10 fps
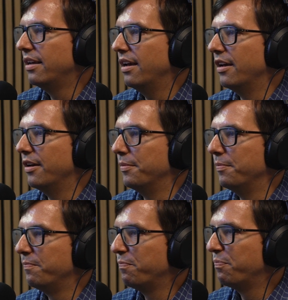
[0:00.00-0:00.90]

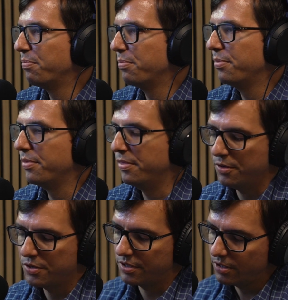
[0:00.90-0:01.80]

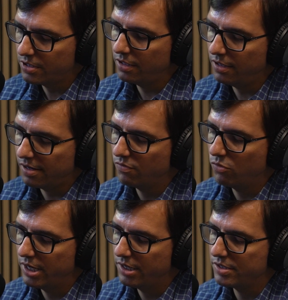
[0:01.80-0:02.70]
There's a lot of
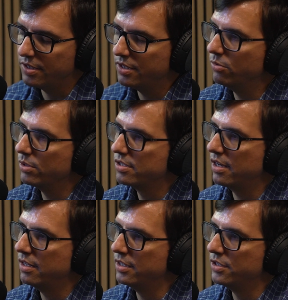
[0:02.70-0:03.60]
ways to deal with
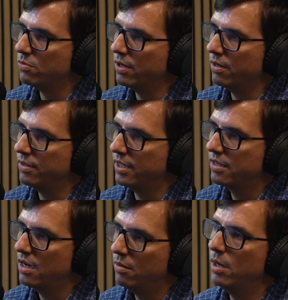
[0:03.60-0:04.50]
solids where they
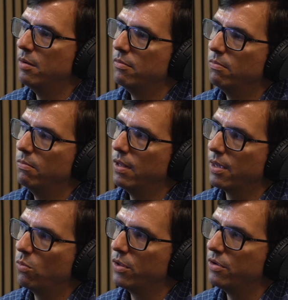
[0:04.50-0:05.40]
come up,
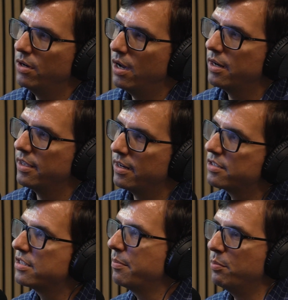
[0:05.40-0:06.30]
like where they're not at that
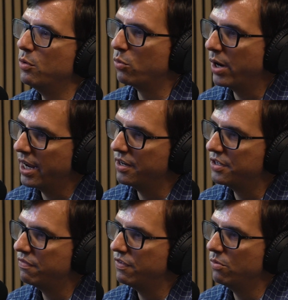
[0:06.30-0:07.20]
acceptable
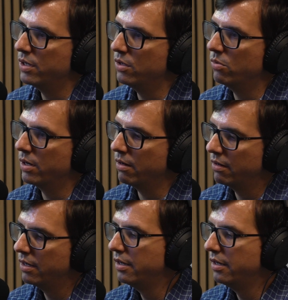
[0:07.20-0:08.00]
range, if you will, where